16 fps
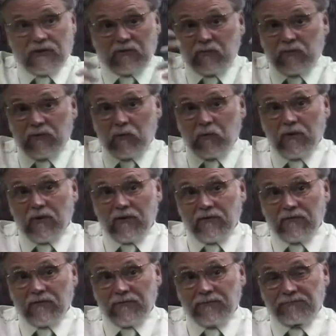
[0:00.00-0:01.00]
and she hasn't been
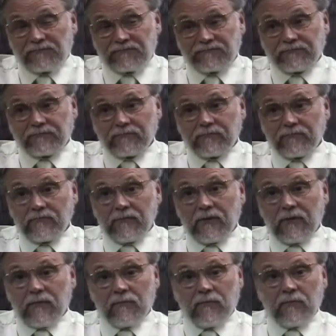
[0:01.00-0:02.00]
aware of it.
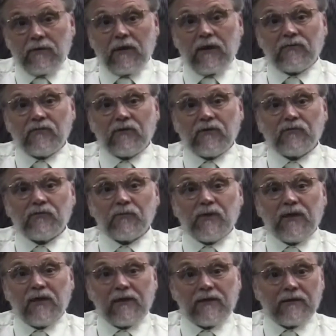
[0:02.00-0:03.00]
Maybe God's
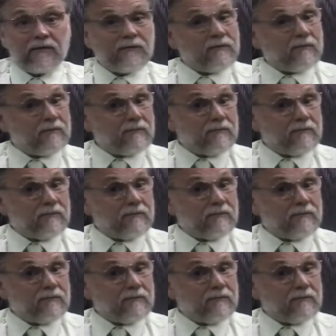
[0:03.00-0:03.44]
not so bad.